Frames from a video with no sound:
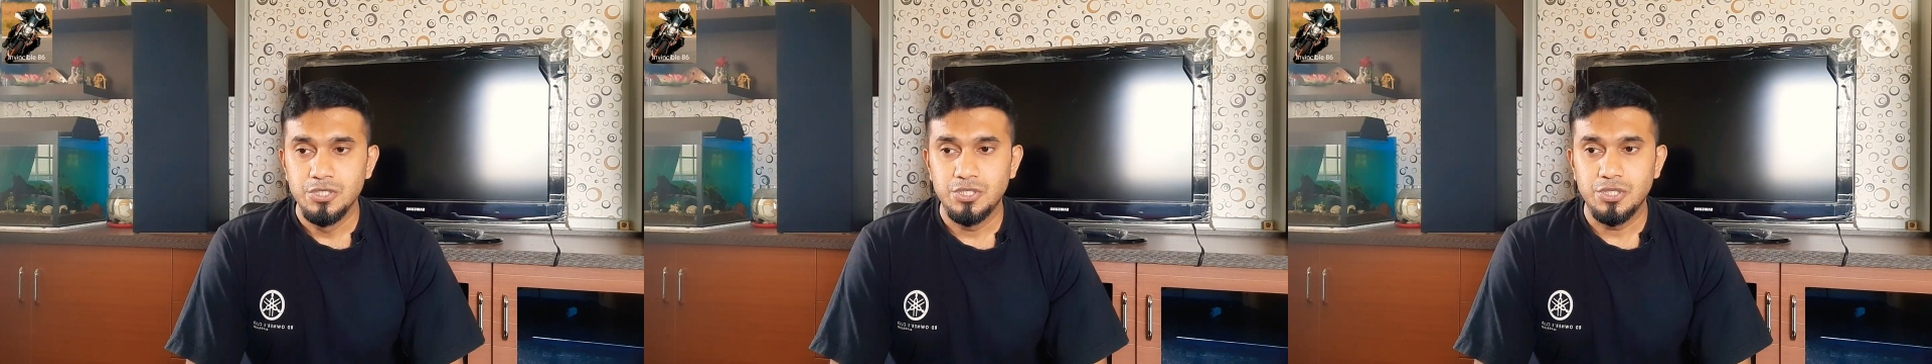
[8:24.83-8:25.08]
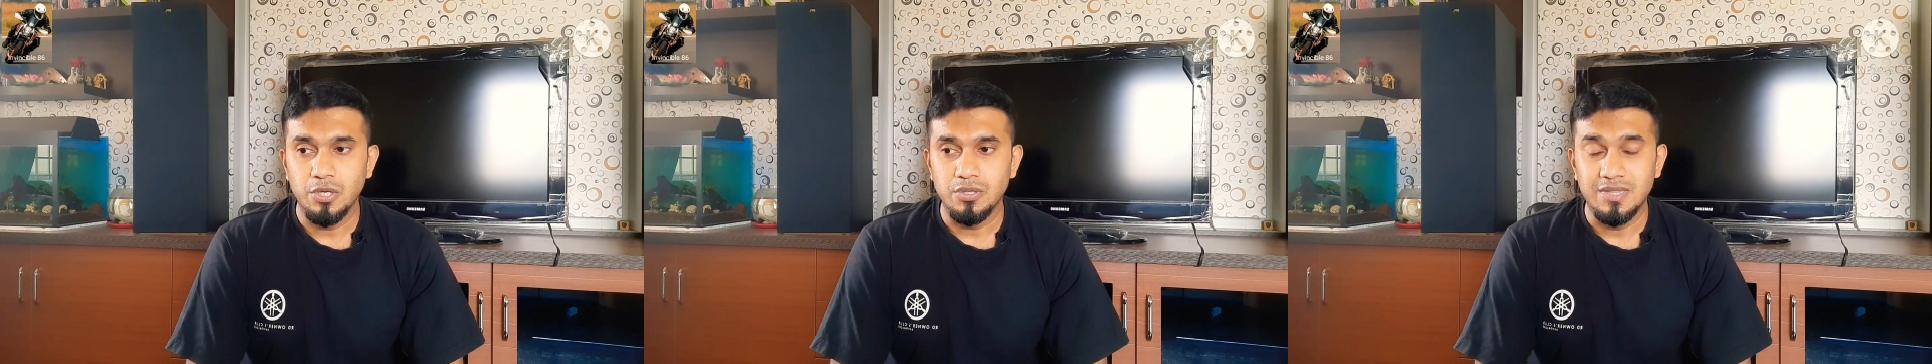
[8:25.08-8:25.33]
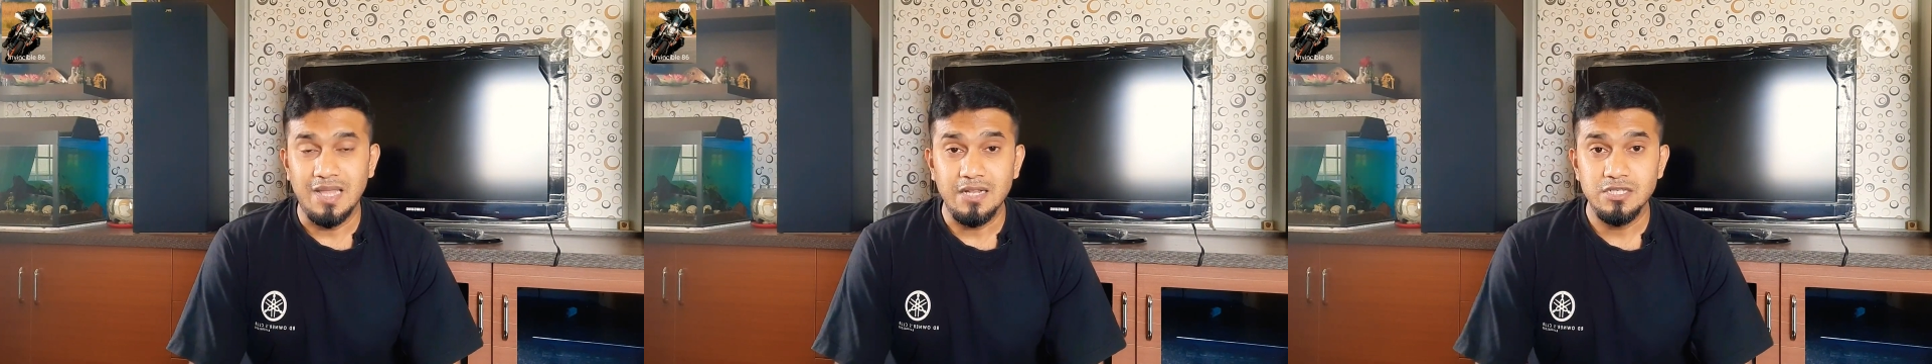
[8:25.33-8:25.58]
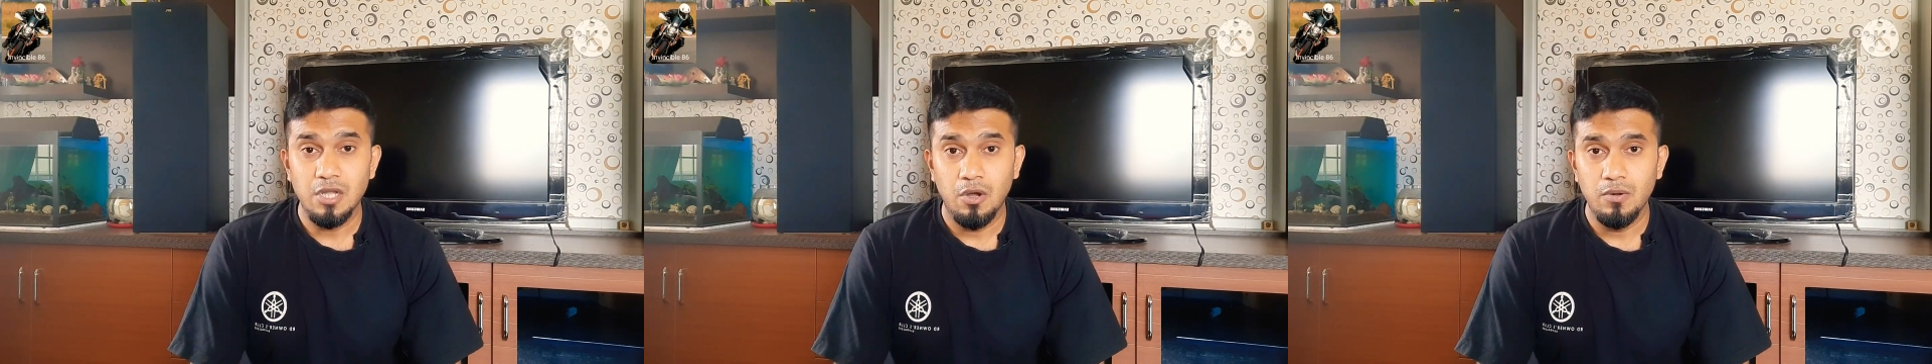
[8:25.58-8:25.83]
So
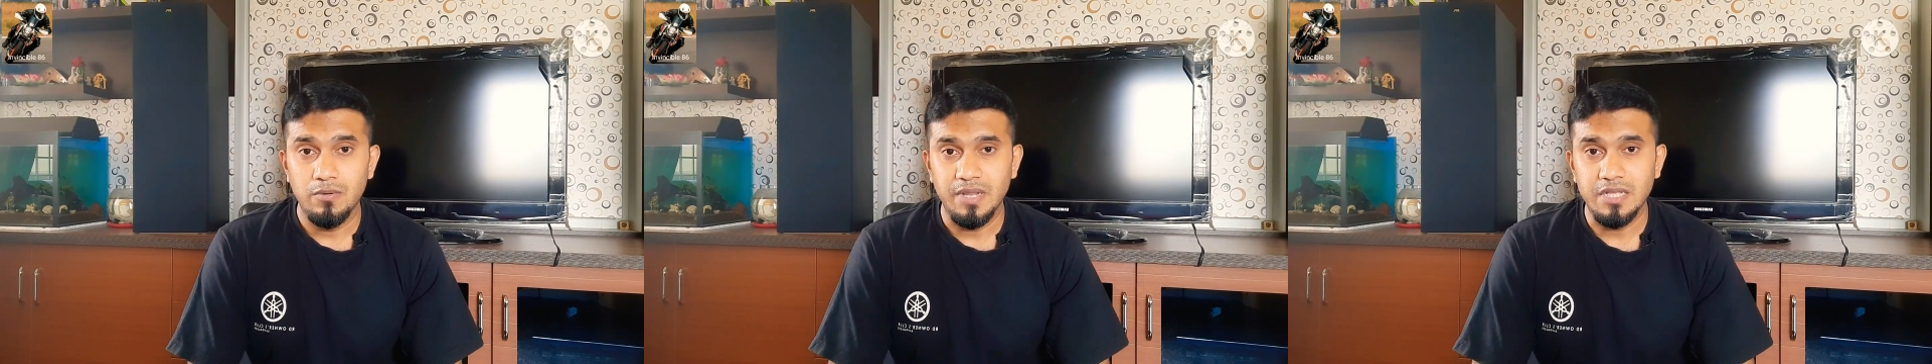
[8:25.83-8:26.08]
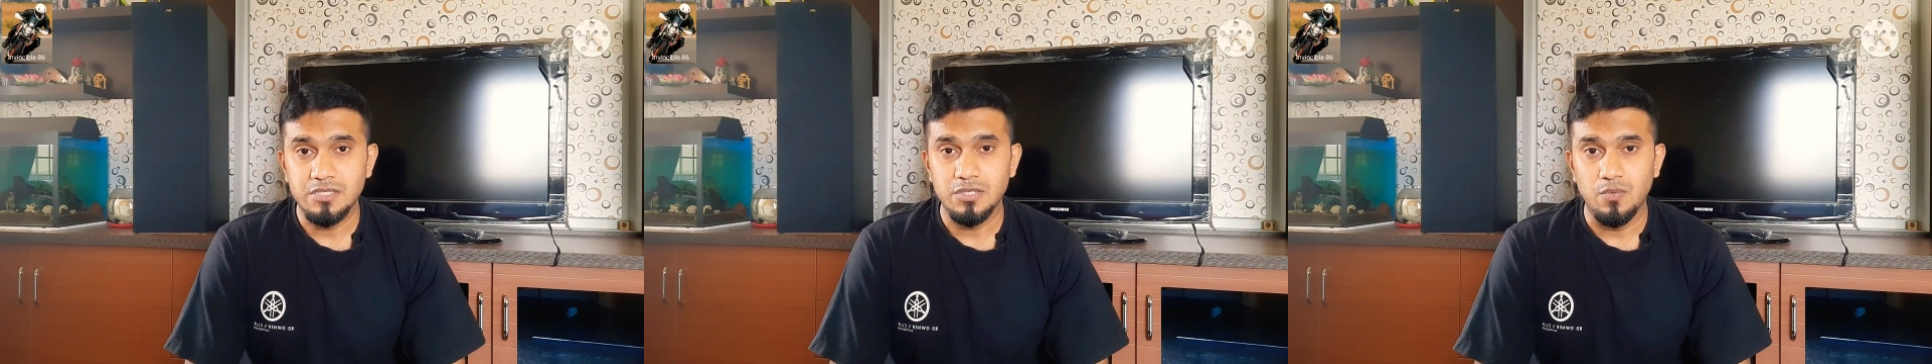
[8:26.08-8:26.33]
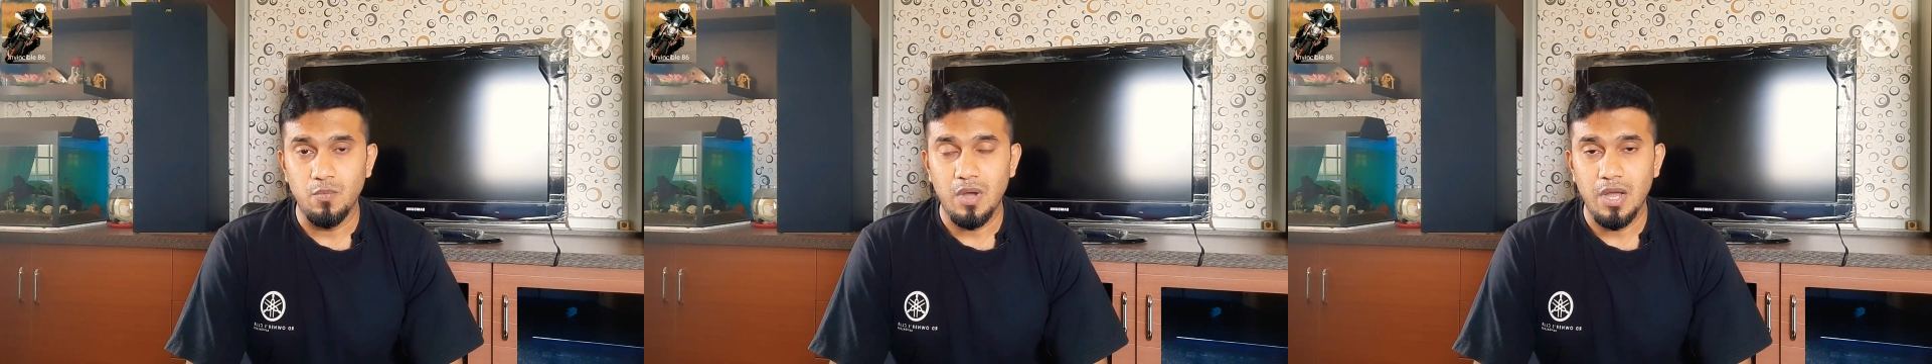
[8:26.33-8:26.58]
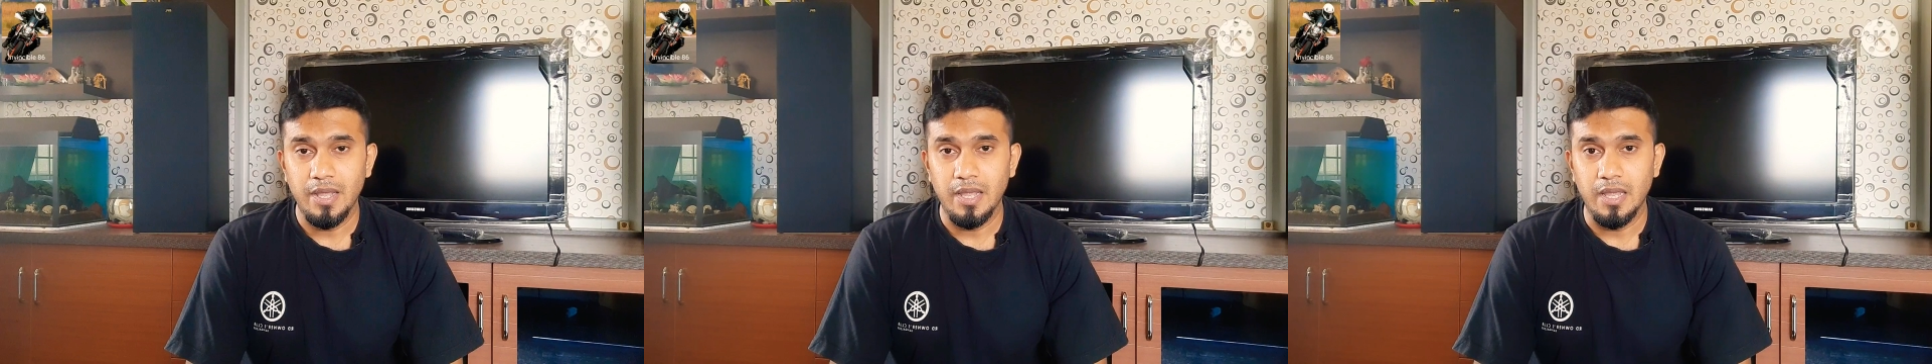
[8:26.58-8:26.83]
that is the whole reason
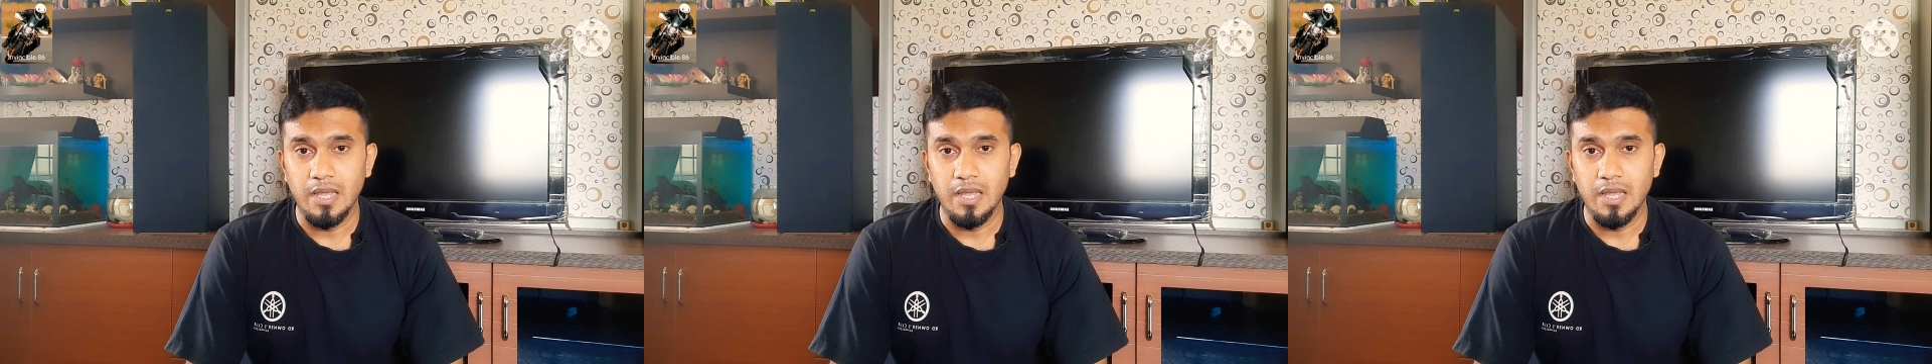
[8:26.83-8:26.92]
why